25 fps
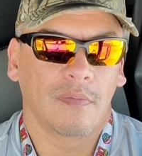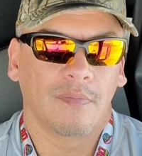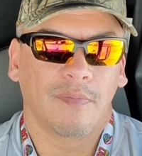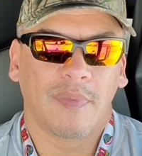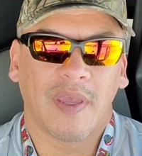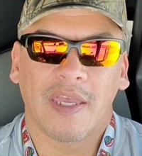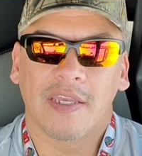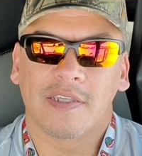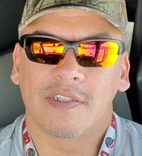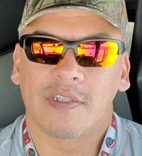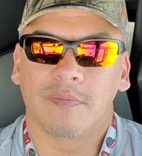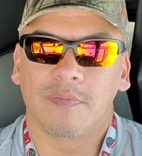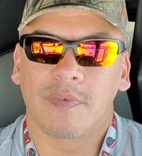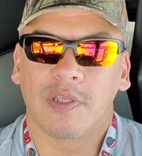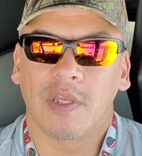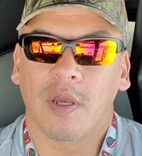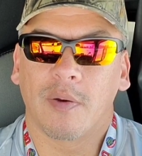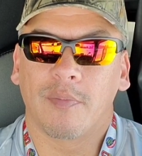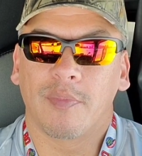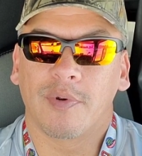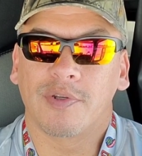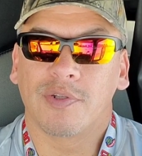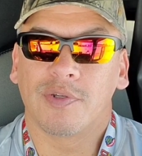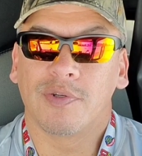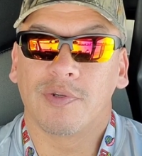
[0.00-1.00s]
pass up the
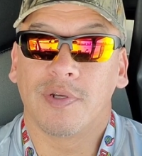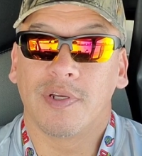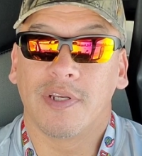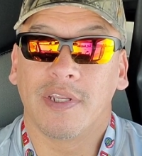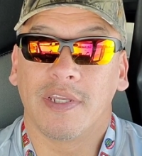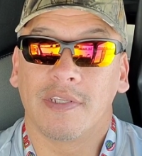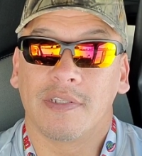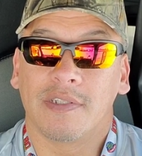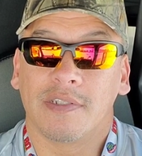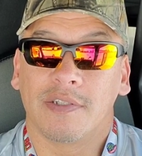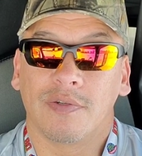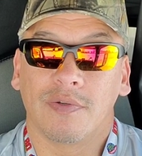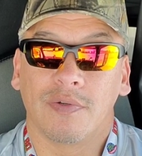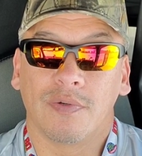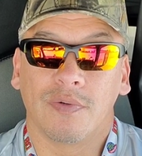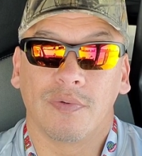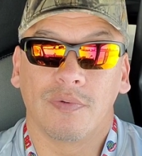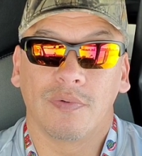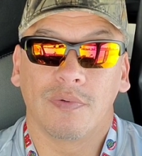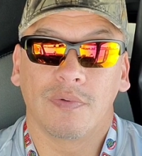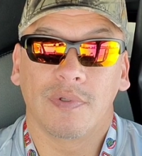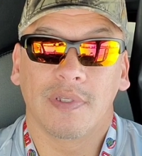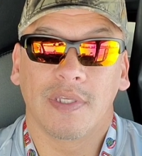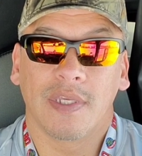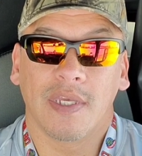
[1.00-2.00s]
opportunity
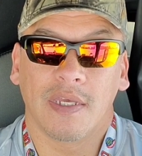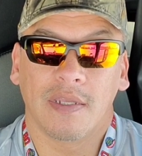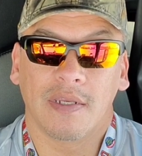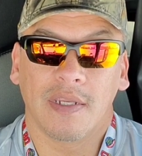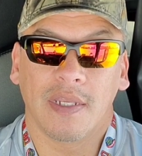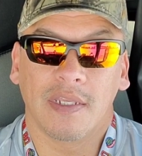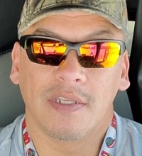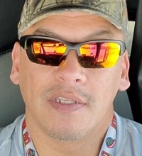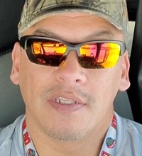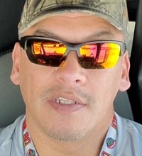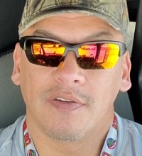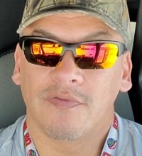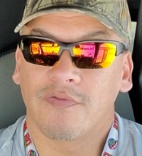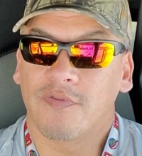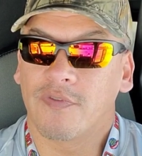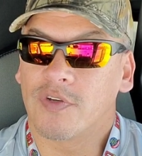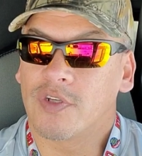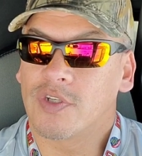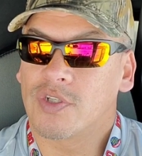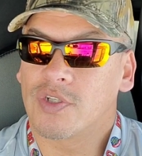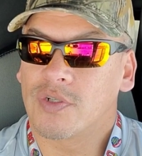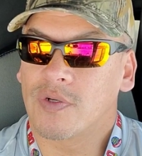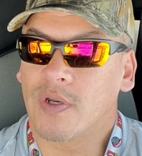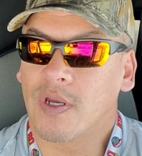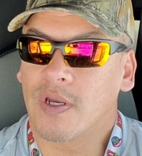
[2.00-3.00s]
to get a
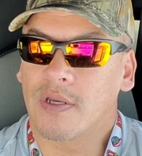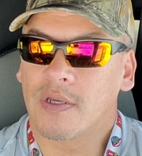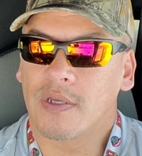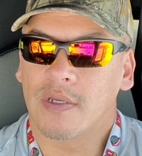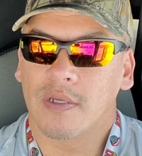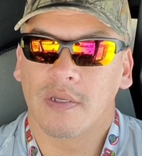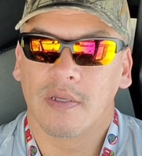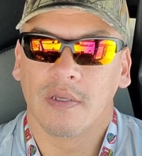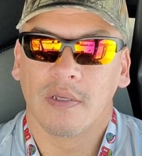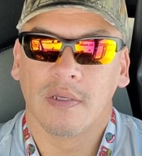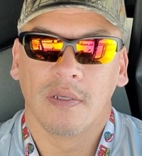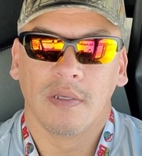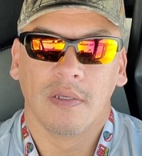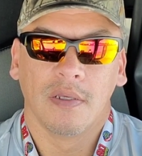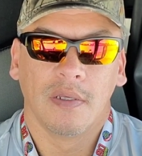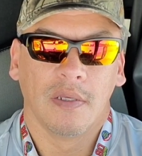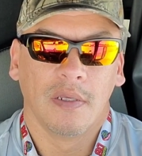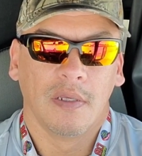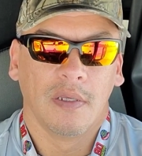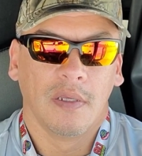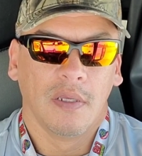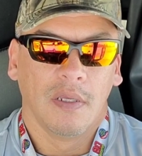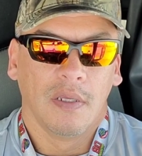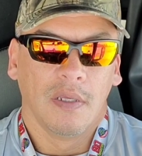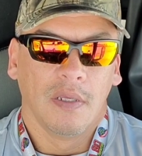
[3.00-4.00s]
different truck.
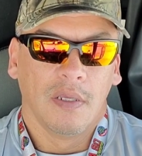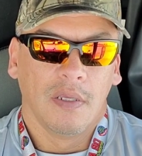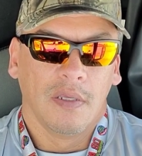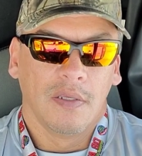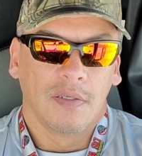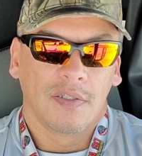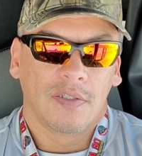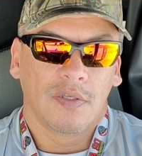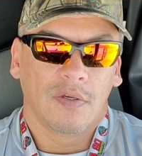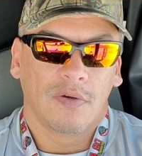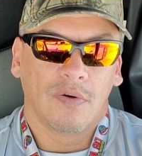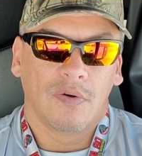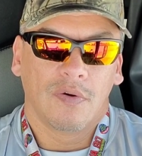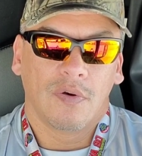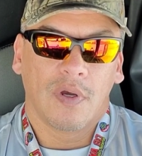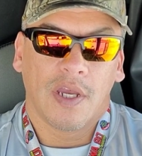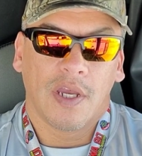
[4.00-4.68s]
So